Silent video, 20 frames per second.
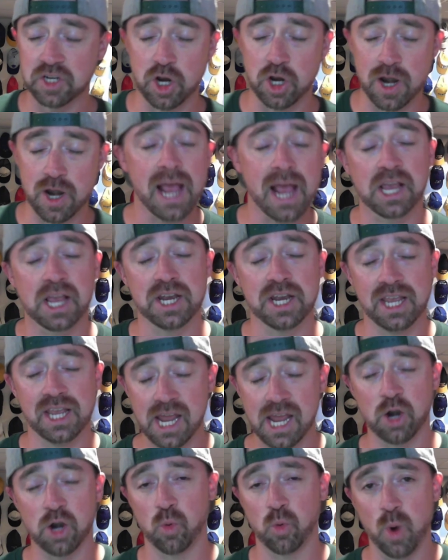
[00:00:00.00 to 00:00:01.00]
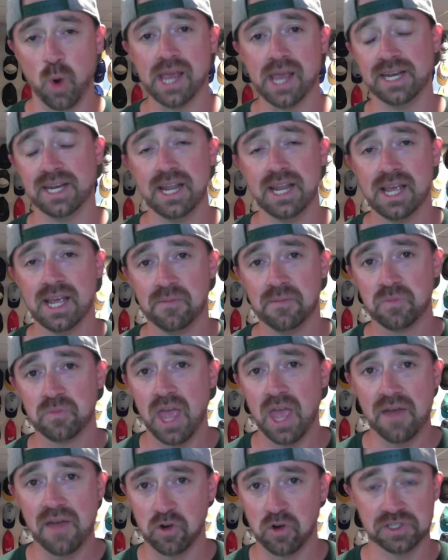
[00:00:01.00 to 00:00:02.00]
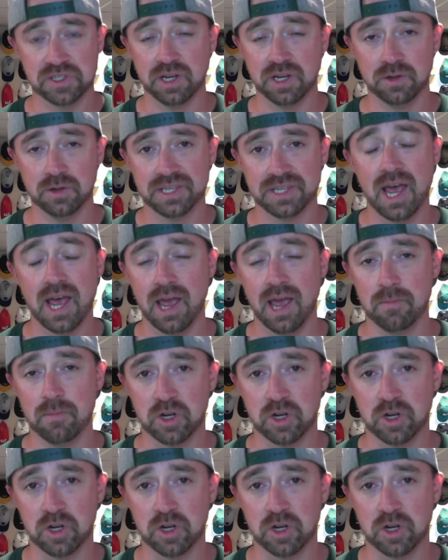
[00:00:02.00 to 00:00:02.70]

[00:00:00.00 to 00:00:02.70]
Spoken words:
You're not going to get it right every single time.